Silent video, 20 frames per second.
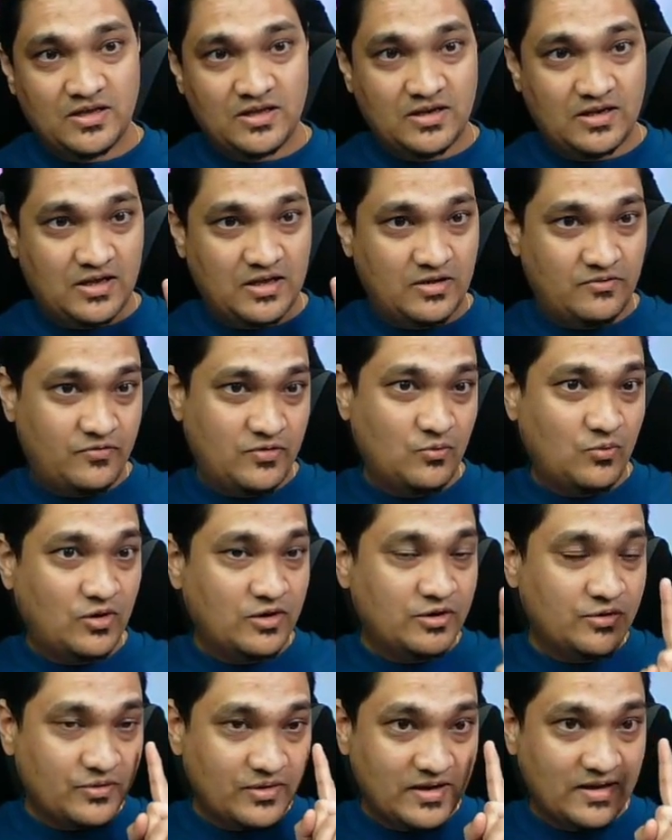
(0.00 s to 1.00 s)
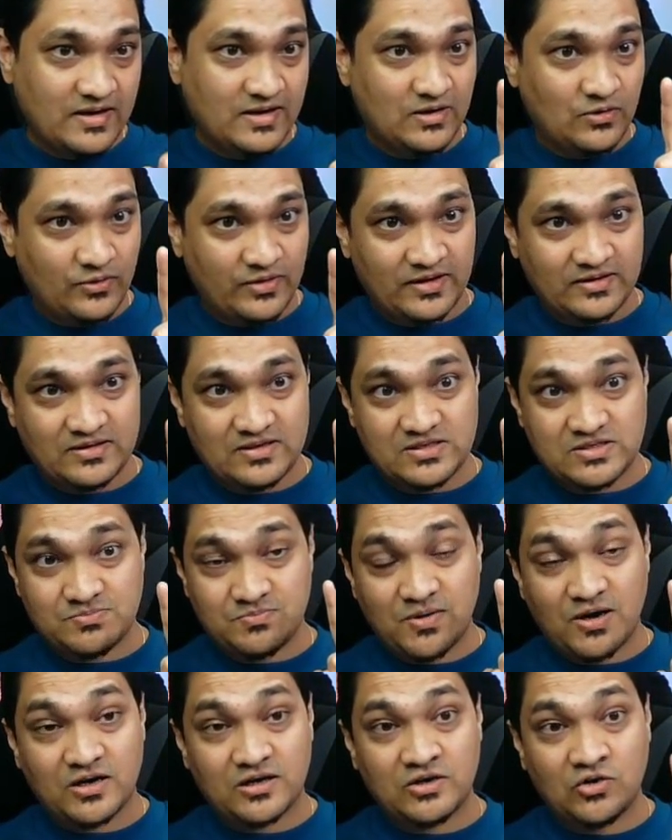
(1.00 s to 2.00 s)
Now if you want, you can look at that
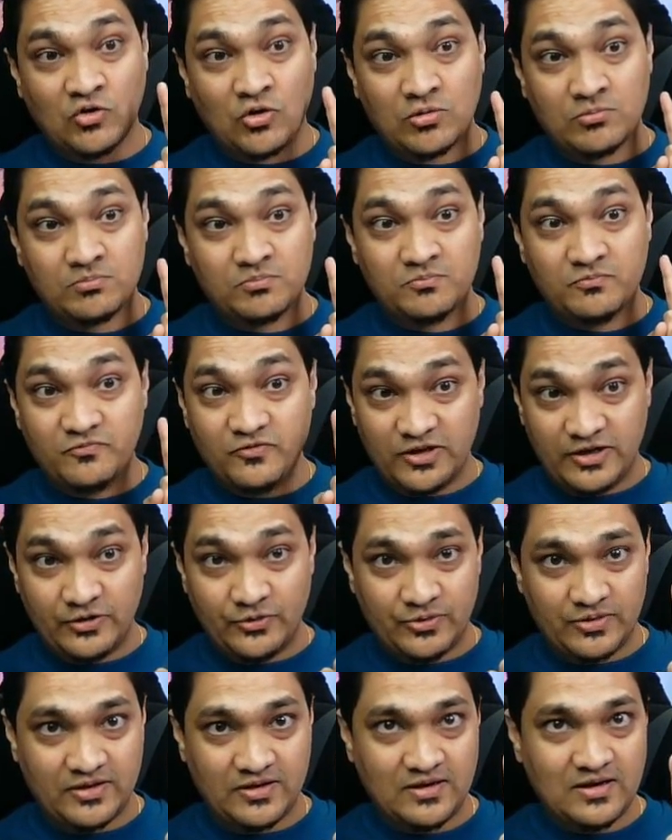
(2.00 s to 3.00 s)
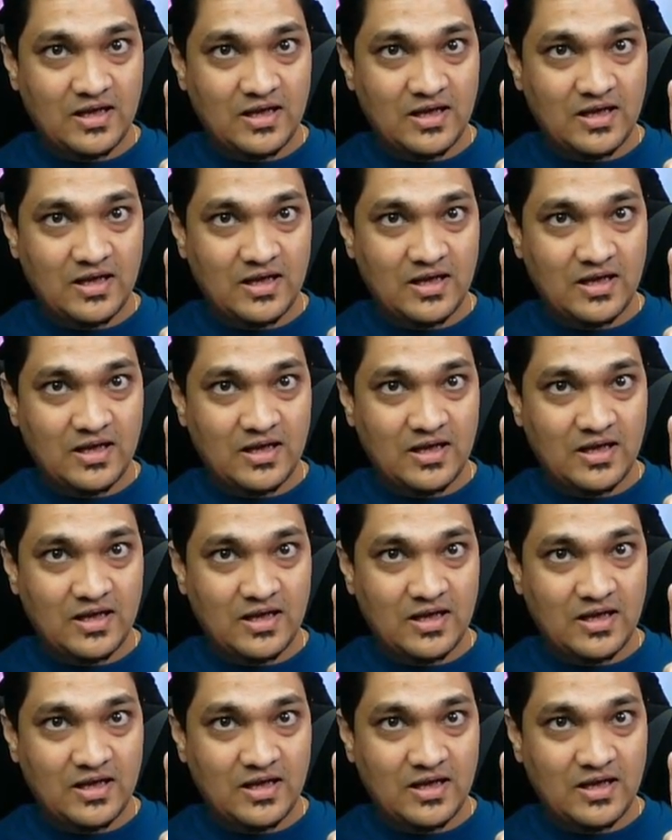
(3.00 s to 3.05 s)
smart knob video here.